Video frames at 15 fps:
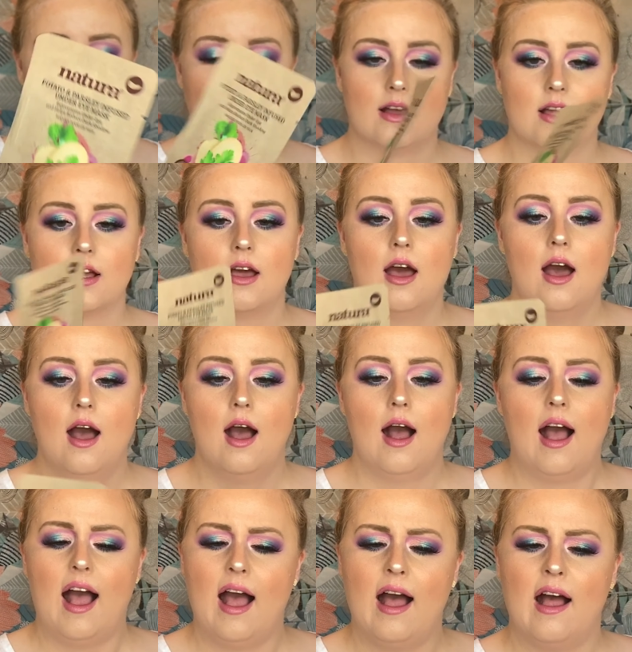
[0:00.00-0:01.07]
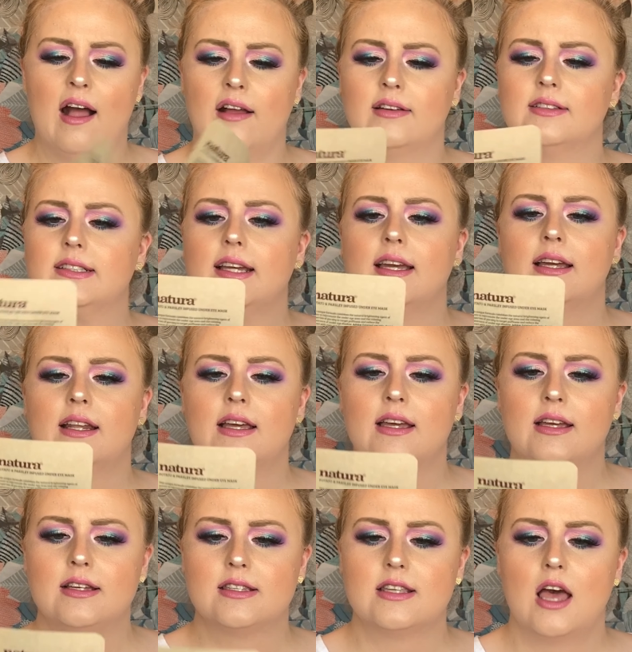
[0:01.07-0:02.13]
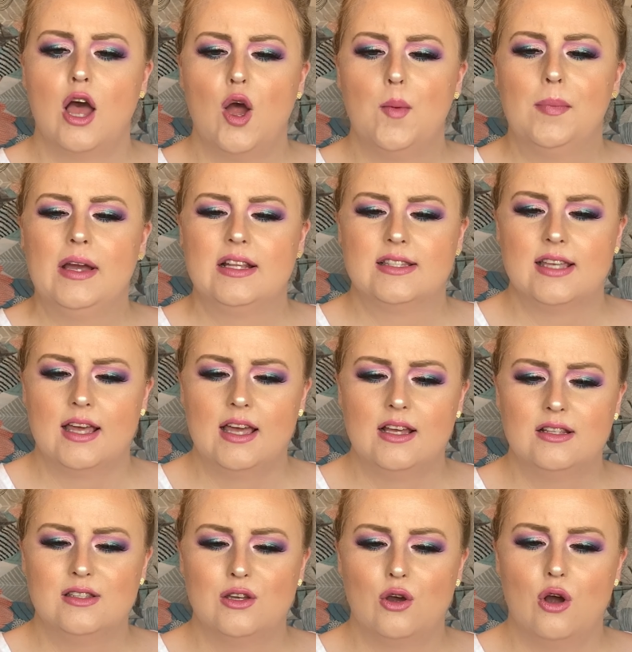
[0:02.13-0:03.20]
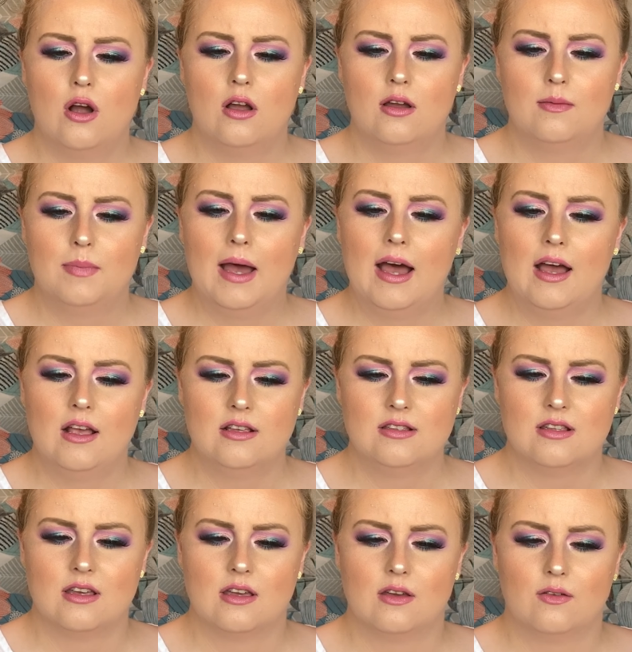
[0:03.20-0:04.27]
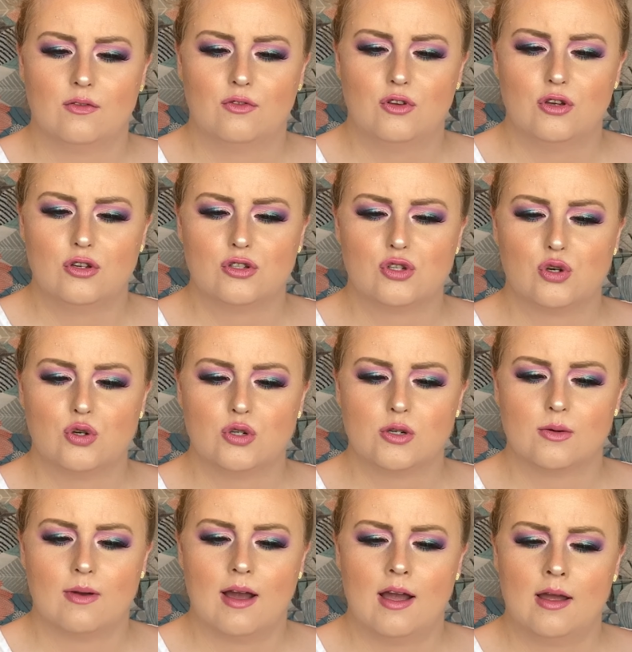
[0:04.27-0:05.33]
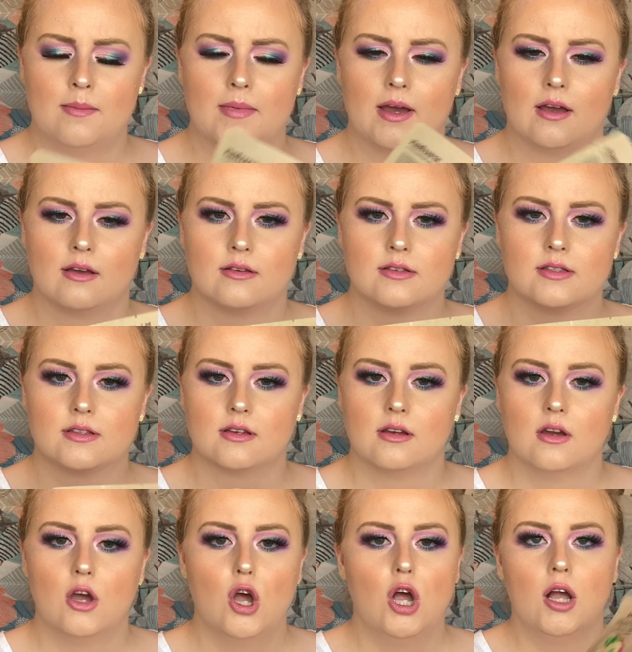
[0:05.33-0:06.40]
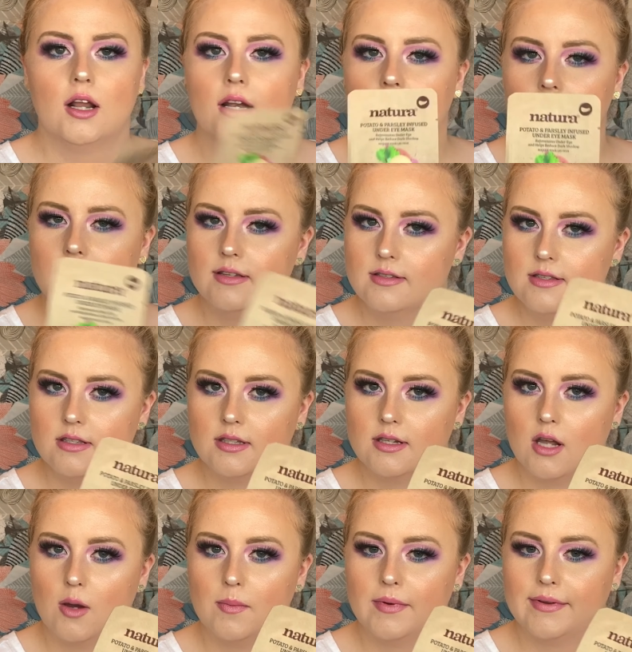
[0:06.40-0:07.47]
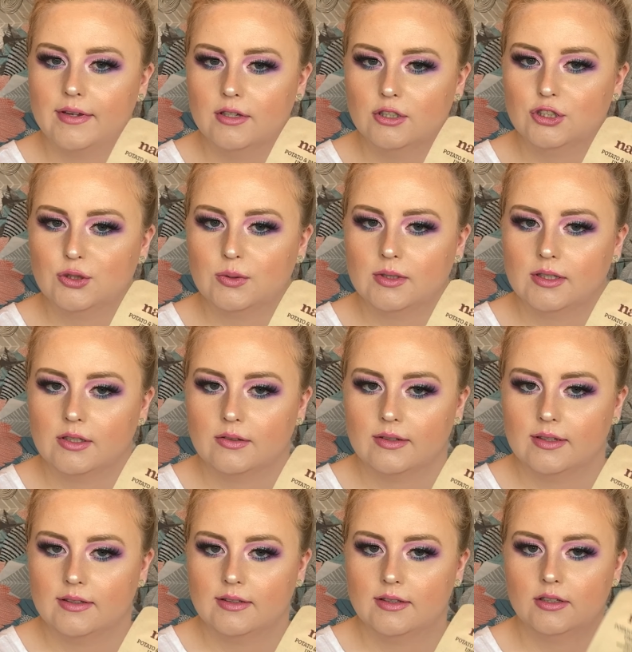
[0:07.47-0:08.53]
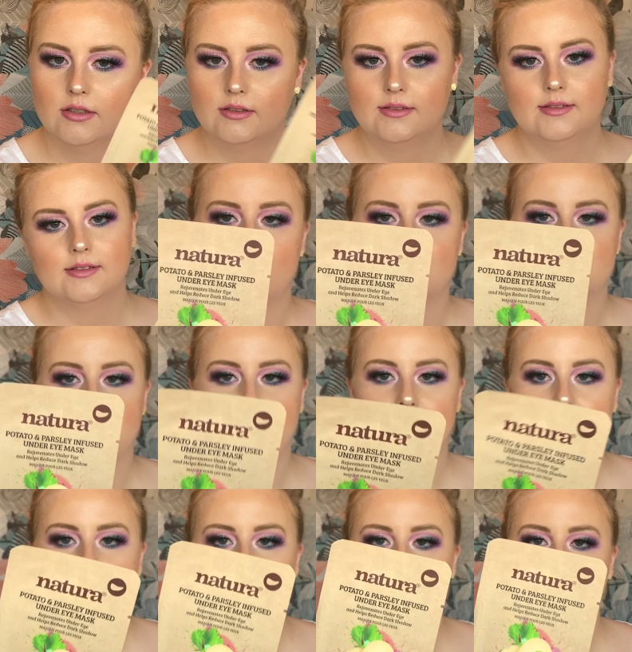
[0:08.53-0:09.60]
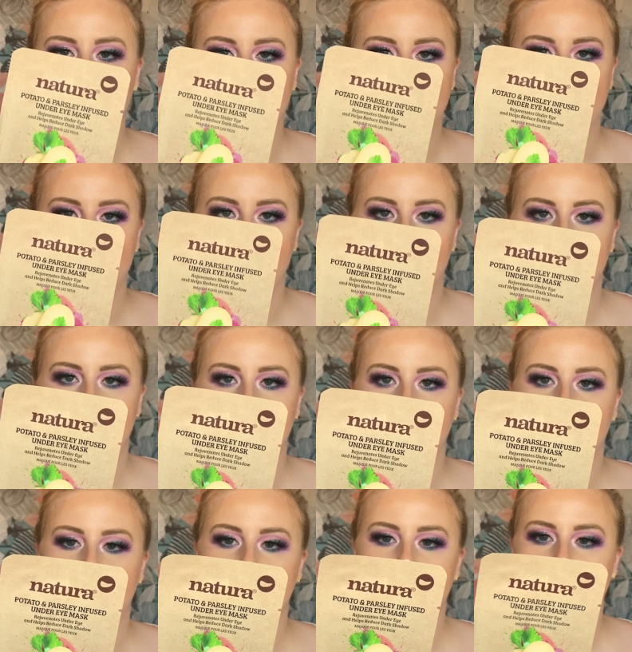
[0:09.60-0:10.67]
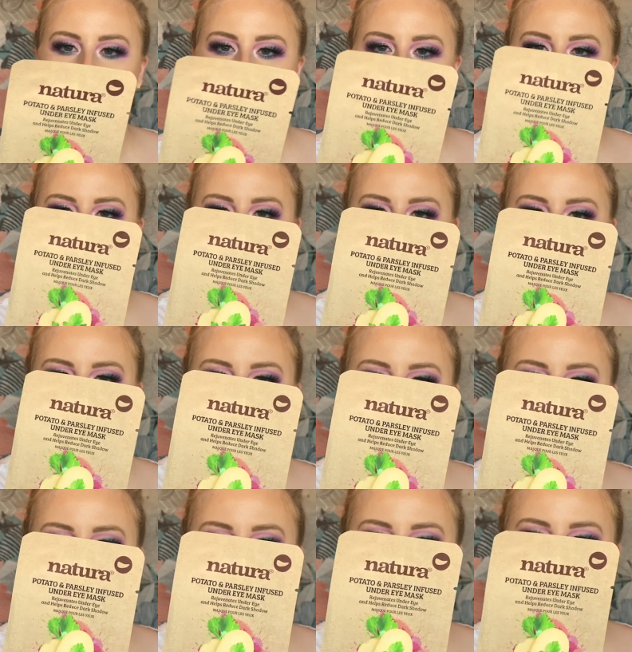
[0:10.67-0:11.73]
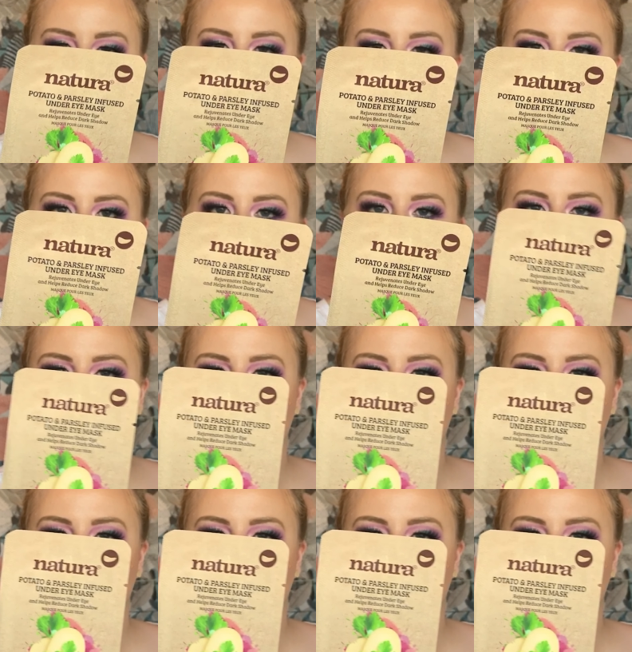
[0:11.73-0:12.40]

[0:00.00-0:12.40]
like, and it is potato and parsley infused under eye mask. Now this is not my usual ingredient. It's probably not even a flavour that I would actually pick